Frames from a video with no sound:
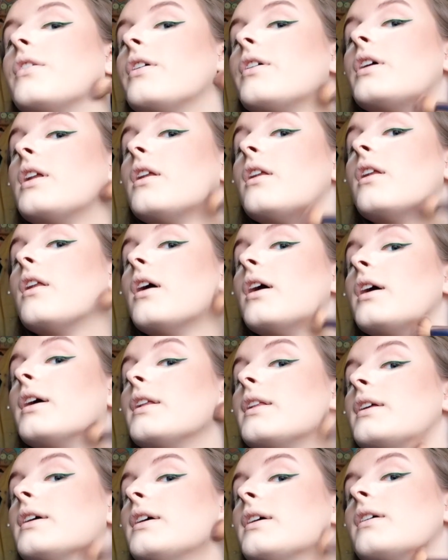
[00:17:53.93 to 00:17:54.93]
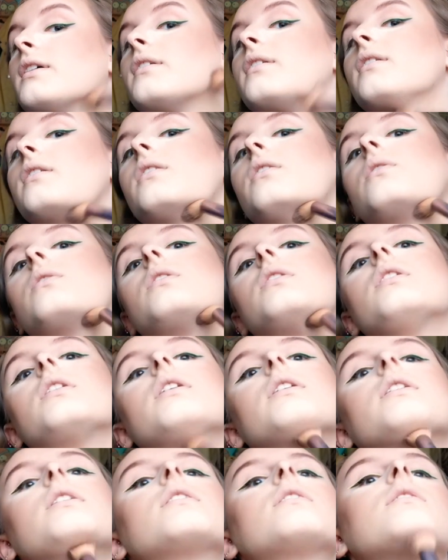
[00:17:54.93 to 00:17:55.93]
very lightly, because I don't want to
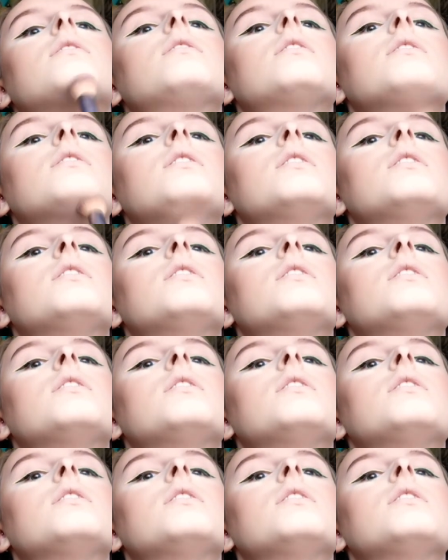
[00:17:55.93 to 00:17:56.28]
like